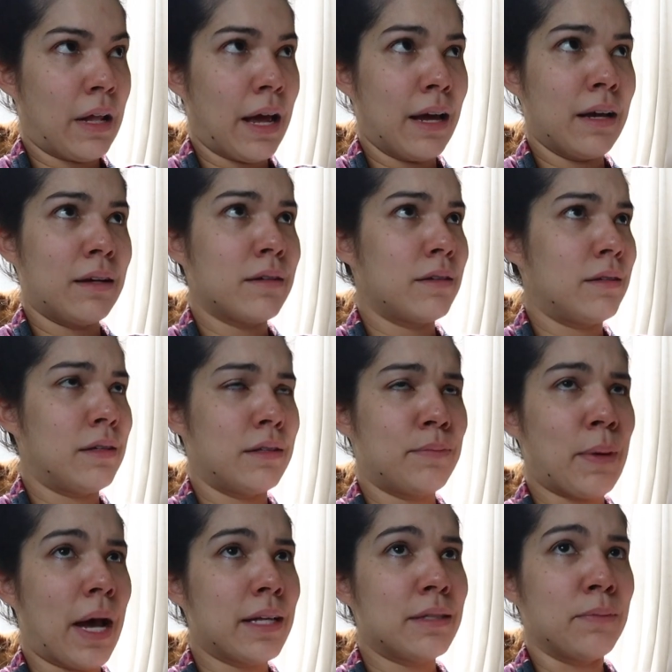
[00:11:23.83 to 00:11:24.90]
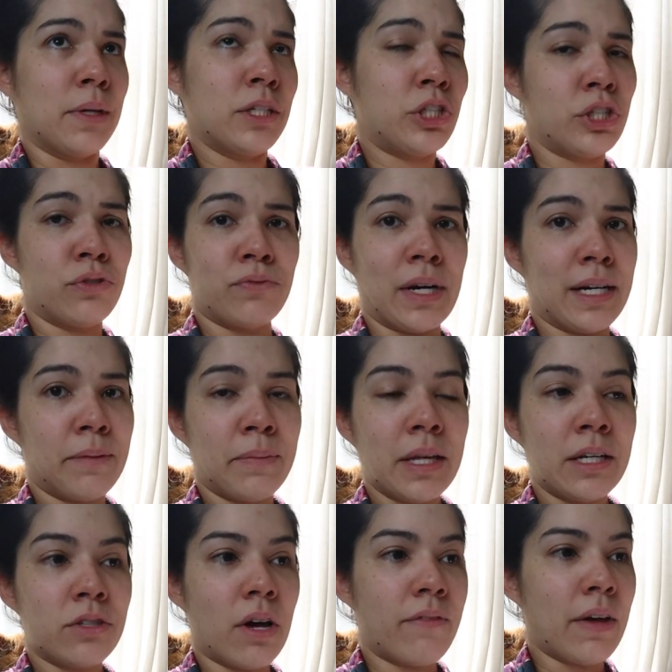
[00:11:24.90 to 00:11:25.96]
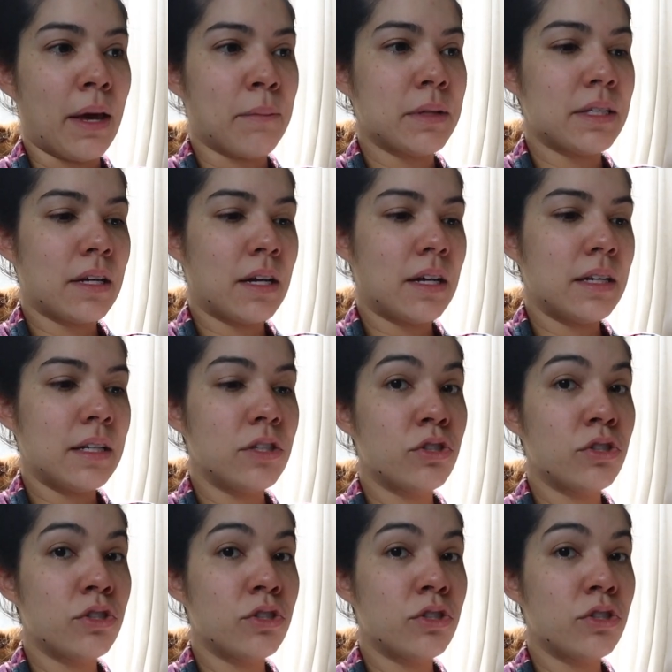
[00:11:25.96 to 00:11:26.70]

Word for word: like this past month, just random things off Amazon.